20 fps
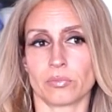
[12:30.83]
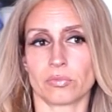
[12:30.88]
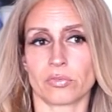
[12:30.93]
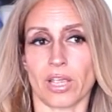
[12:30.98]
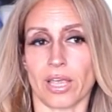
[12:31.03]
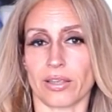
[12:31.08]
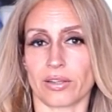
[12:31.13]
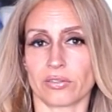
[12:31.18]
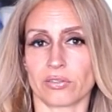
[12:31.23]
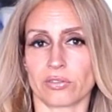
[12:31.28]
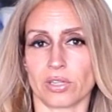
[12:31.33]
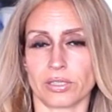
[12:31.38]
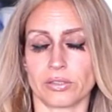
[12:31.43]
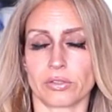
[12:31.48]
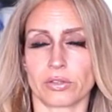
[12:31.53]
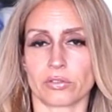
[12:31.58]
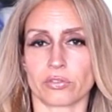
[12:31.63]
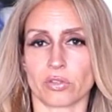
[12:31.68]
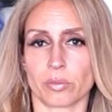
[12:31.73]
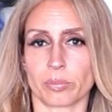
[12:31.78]
tests. I
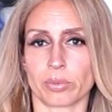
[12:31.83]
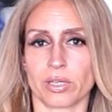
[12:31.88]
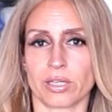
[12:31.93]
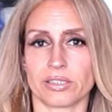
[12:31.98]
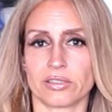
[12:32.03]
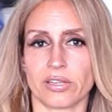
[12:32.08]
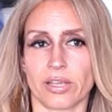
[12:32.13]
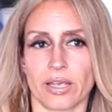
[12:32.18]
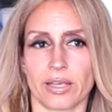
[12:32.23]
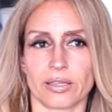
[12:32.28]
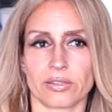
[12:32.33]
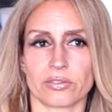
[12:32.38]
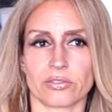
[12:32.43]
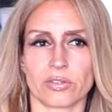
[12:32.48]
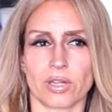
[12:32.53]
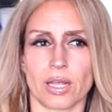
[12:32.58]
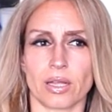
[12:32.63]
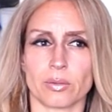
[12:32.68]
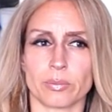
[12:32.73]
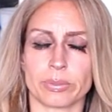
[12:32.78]
know there's a blood
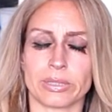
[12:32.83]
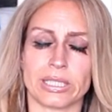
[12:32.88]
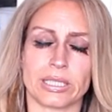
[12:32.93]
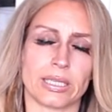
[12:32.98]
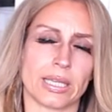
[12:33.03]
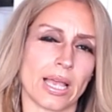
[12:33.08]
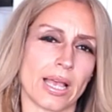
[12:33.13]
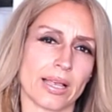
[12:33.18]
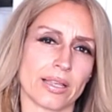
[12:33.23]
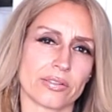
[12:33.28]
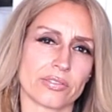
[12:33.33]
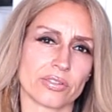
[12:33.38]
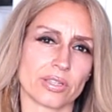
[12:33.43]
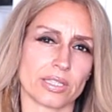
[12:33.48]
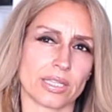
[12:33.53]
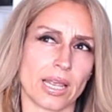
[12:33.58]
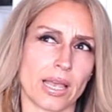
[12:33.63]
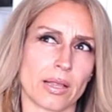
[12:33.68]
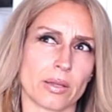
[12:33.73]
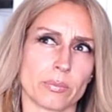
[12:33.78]
test, LPS
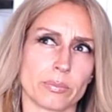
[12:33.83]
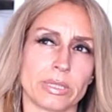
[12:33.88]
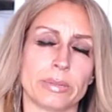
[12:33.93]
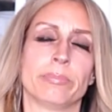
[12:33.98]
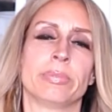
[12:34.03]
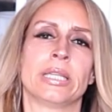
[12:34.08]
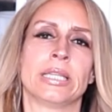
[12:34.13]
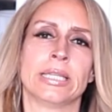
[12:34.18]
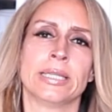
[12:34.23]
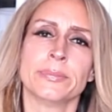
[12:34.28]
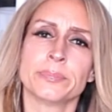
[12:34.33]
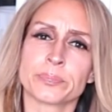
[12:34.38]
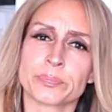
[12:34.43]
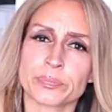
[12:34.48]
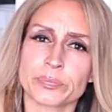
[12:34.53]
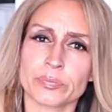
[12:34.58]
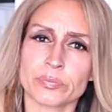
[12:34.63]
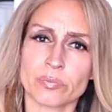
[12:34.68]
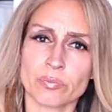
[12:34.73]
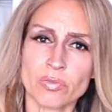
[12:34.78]
and LBP,
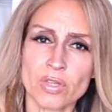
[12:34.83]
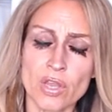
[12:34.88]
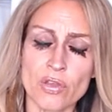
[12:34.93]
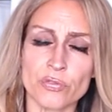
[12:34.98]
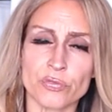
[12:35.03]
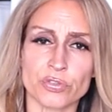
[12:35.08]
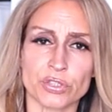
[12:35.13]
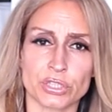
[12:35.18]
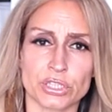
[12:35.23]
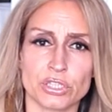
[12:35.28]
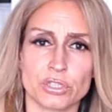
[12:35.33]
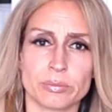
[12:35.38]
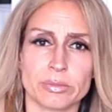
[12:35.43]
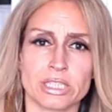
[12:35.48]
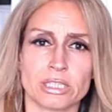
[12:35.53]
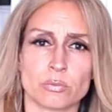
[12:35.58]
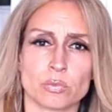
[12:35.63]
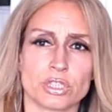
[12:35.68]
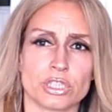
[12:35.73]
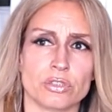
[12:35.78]
for
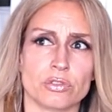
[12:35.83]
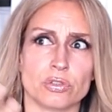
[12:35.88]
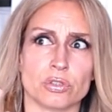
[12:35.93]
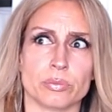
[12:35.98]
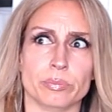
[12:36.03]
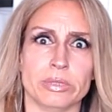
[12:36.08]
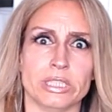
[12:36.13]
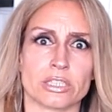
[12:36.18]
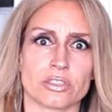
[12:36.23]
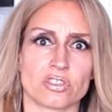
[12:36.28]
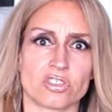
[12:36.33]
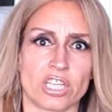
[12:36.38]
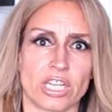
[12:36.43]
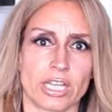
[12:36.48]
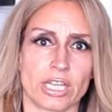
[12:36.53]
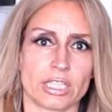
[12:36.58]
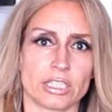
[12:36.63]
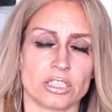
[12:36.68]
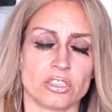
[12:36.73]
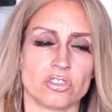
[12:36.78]
human, where you do a meal
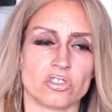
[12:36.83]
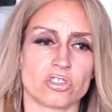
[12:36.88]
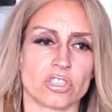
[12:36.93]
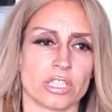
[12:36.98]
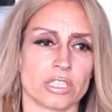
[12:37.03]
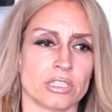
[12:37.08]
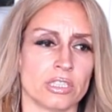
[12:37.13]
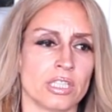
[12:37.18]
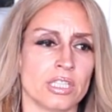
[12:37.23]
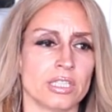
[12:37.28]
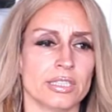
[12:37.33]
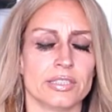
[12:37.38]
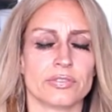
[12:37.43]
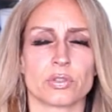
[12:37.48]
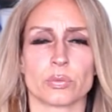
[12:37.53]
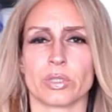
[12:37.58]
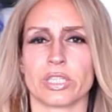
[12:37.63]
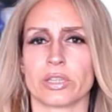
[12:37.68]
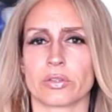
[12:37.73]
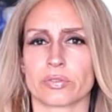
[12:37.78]
challenge and you have
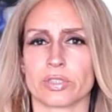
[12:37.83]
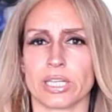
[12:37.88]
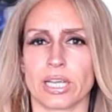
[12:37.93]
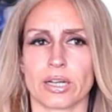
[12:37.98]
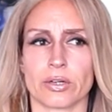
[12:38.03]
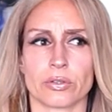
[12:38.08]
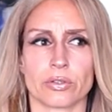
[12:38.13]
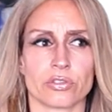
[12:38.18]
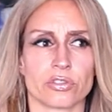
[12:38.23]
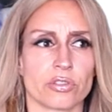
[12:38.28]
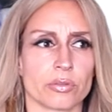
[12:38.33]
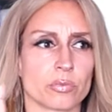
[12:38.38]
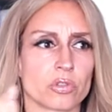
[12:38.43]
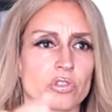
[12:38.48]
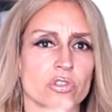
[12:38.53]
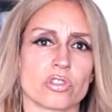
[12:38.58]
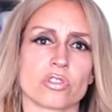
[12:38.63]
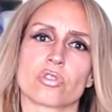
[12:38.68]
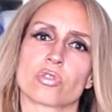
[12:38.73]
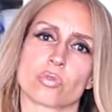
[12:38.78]
to wait 3 hours. I'm
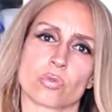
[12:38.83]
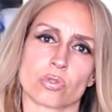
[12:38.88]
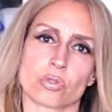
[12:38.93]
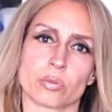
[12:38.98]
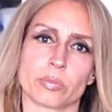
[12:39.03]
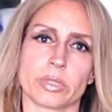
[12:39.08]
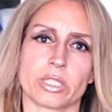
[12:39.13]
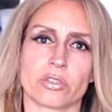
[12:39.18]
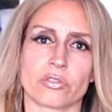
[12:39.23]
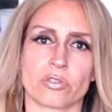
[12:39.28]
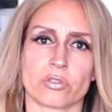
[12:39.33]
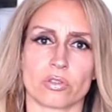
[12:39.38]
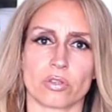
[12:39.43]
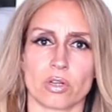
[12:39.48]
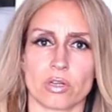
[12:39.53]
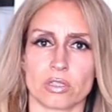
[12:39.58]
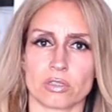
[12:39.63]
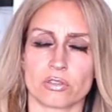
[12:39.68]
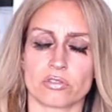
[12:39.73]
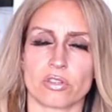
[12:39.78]
sure it's shorter because the
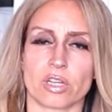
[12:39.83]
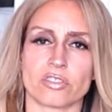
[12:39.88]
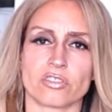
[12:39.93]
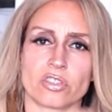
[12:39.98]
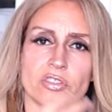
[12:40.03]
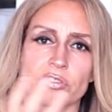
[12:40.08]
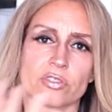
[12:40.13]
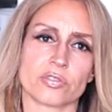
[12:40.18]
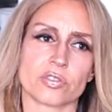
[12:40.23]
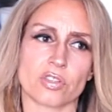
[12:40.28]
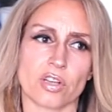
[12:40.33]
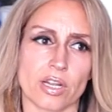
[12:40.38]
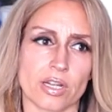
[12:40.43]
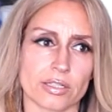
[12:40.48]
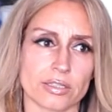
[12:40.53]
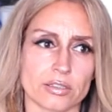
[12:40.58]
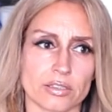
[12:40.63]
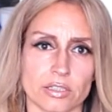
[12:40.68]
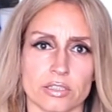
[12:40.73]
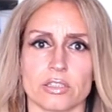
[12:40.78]
dog's digestive
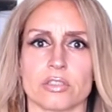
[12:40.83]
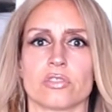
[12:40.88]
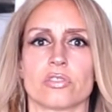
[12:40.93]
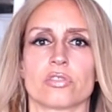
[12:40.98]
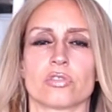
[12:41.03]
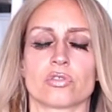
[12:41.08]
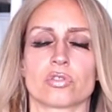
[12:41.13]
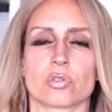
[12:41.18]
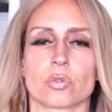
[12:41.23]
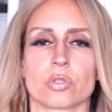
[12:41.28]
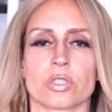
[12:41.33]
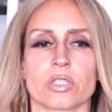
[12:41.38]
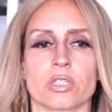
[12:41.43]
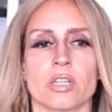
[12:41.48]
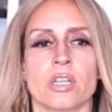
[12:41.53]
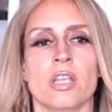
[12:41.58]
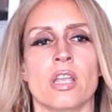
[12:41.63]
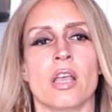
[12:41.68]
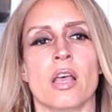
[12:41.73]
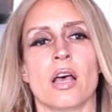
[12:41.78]
tract is
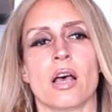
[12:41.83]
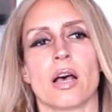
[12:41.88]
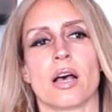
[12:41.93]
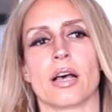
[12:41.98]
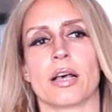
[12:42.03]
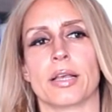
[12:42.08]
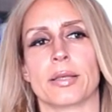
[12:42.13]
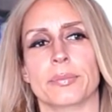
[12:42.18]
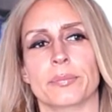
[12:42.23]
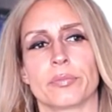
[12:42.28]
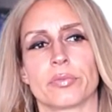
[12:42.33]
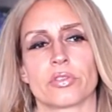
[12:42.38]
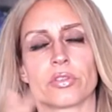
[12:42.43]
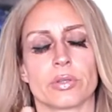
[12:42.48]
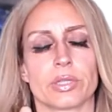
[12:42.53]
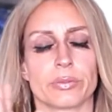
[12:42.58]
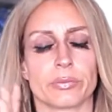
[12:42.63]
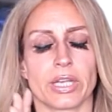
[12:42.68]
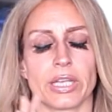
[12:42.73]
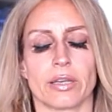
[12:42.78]
shorter.
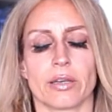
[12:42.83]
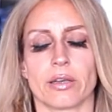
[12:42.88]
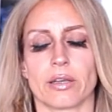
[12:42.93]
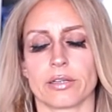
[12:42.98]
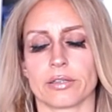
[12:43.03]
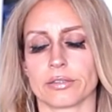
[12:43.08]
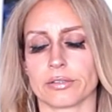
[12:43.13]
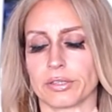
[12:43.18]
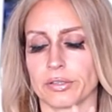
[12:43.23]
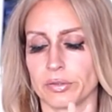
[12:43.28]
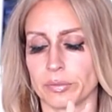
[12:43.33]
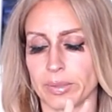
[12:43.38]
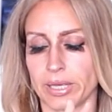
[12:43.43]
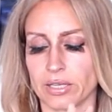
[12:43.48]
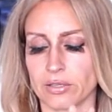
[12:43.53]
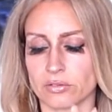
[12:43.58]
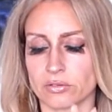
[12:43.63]
So anyway, I don't know